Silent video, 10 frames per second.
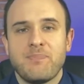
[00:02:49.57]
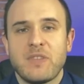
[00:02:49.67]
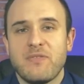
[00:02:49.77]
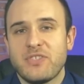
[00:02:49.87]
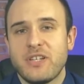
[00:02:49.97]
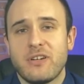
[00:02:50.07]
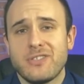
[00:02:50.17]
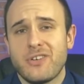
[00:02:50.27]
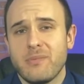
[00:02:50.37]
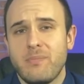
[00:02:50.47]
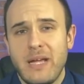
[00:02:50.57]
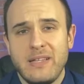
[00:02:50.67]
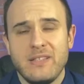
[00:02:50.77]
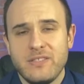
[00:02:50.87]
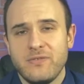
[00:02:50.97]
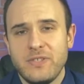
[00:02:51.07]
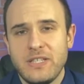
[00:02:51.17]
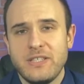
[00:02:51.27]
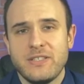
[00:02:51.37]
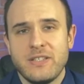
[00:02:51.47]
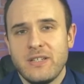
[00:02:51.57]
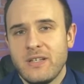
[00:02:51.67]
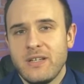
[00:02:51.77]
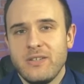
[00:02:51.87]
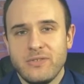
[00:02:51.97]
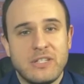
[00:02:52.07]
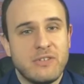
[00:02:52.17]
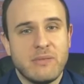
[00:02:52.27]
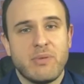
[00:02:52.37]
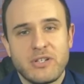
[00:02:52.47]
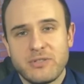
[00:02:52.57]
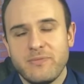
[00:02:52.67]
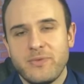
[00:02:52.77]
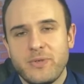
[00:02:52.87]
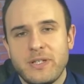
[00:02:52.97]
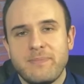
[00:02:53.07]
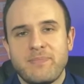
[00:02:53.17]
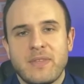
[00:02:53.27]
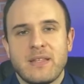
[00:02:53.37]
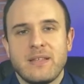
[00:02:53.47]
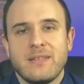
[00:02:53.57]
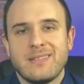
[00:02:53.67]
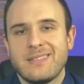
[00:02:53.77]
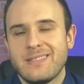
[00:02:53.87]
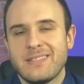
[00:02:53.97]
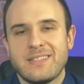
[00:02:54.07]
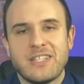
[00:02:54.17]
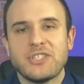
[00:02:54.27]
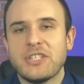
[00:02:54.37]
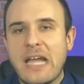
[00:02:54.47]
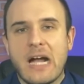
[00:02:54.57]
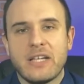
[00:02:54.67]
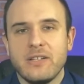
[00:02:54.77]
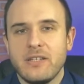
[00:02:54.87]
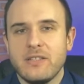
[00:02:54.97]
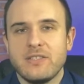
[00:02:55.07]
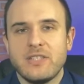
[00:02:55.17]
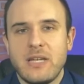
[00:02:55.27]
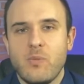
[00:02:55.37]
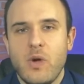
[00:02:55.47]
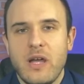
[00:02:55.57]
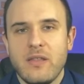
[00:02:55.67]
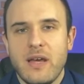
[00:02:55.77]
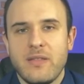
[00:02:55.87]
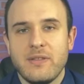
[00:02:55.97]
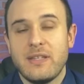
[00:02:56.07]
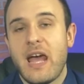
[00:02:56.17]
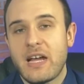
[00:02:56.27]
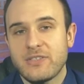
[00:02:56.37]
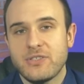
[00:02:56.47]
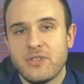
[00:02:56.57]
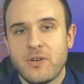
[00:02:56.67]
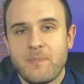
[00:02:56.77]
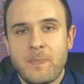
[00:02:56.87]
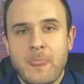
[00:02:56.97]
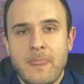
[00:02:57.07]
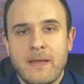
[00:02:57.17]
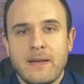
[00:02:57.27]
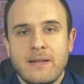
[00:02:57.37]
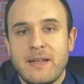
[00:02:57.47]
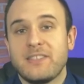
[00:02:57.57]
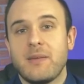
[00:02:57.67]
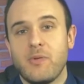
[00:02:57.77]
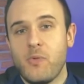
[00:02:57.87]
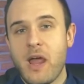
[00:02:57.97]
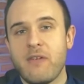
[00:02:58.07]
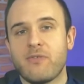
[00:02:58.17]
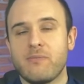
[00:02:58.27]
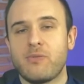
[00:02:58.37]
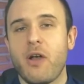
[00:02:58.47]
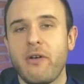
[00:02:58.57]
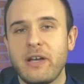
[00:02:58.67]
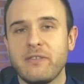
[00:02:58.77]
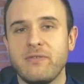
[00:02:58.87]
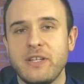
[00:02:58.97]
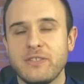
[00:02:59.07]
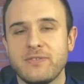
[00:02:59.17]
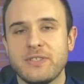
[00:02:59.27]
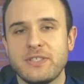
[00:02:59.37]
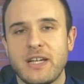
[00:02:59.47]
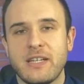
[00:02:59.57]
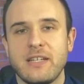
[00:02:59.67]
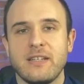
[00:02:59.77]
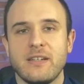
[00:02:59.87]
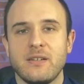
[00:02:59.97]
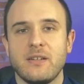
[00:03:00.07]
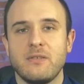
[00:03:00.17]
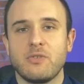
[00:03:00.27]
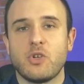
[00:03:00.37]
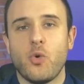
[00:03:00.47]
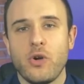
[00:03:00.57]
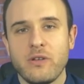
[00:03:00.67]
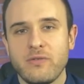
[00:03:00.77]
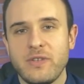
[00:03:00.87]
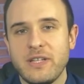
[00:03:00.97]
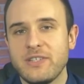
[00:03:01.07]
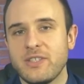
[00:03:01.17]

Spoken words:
If the seller has already paid these fees, you'll need to reimburse them for it. This is essentially calculated the same way that the taxes are. Now to step away from prorated fees for a second, a recording fee is